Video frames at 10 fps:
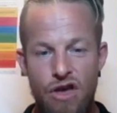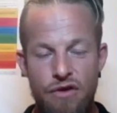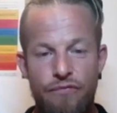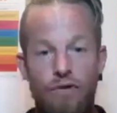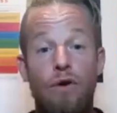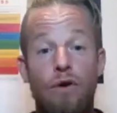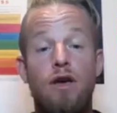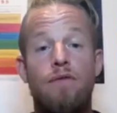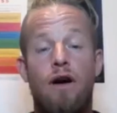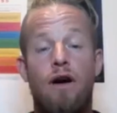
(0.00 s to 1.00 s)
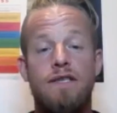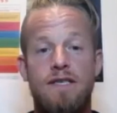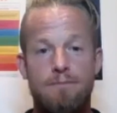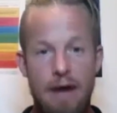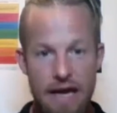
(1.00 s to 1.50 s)
for it occupies
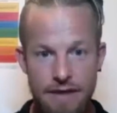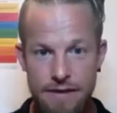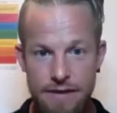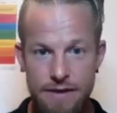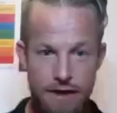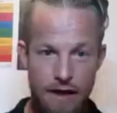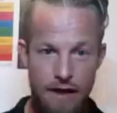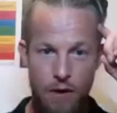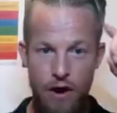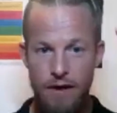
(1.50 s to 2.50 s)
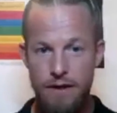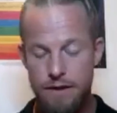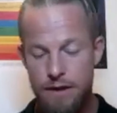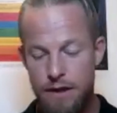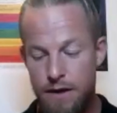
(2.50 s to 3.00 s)
space in the mind.
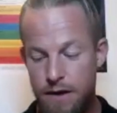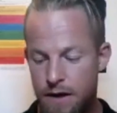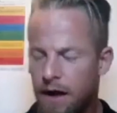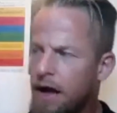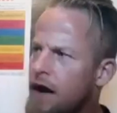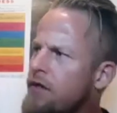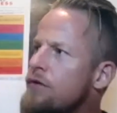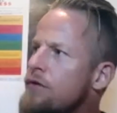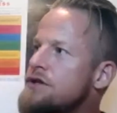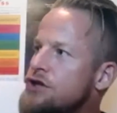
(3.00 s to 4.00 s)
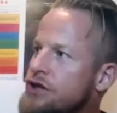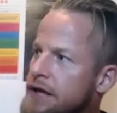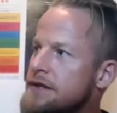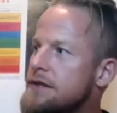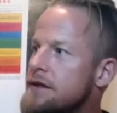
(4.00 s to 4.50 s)
And I thought,
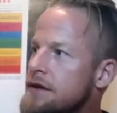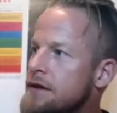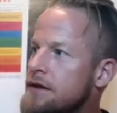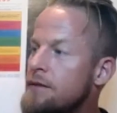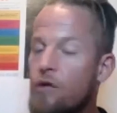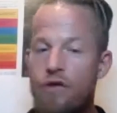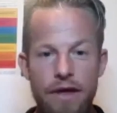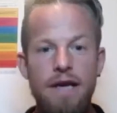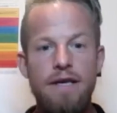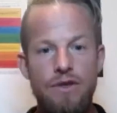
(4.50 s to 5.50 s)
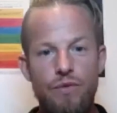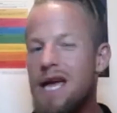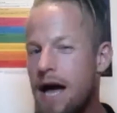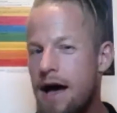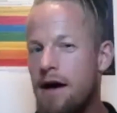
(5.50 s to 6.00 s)
shit, the more things we
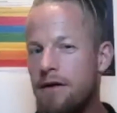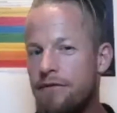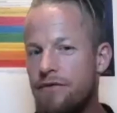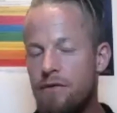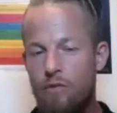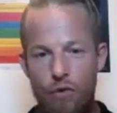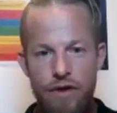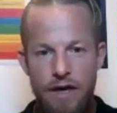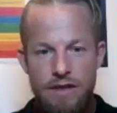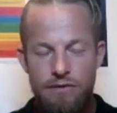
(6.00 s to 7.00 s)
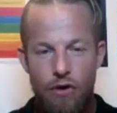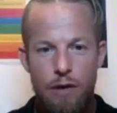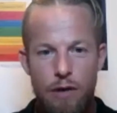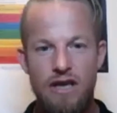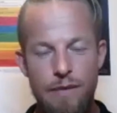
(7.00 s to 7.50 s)
have, the more things will
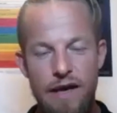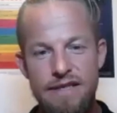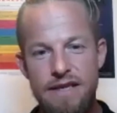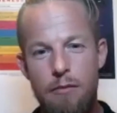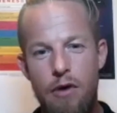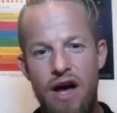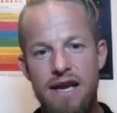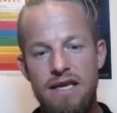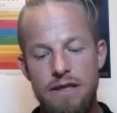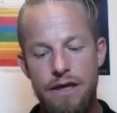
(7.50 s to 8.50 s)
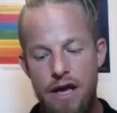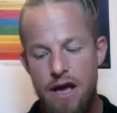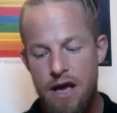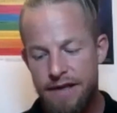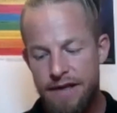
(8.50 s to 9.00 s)
occupy space in our mind.
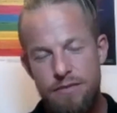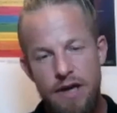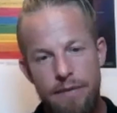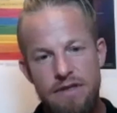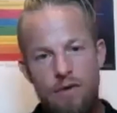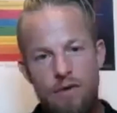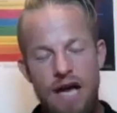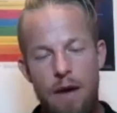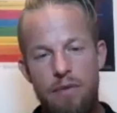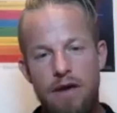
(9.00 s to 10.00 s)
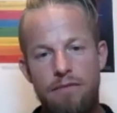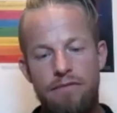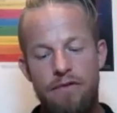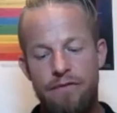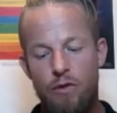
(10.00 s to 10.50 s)
And sometimes the most happy,
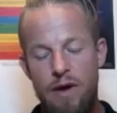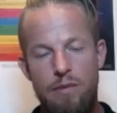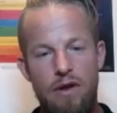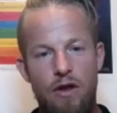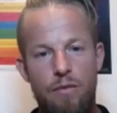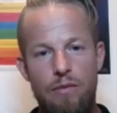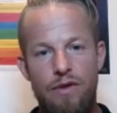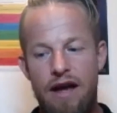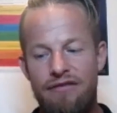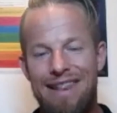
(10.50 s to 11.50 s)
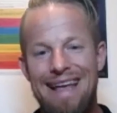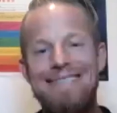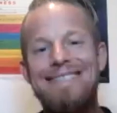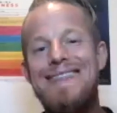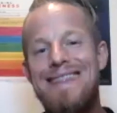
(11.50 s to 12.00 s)
fulfilled people are the people that have
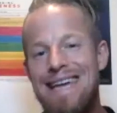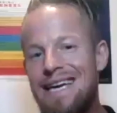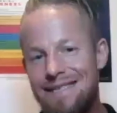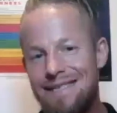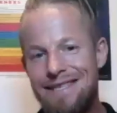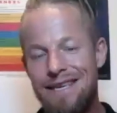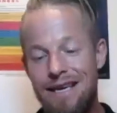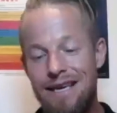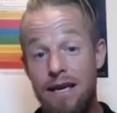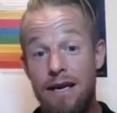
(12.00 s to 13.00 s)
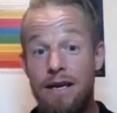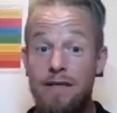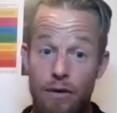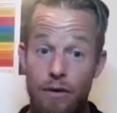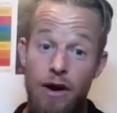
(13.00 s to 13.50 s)
less things.
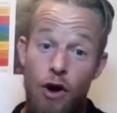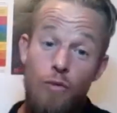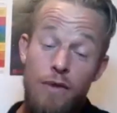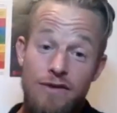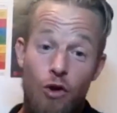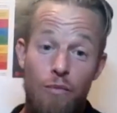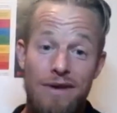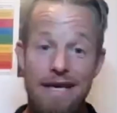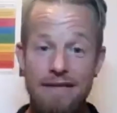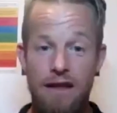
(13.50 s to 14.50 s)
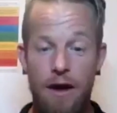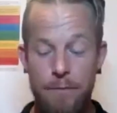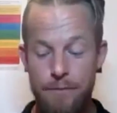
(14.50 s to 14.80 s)
So I went home and I sold my Tesla.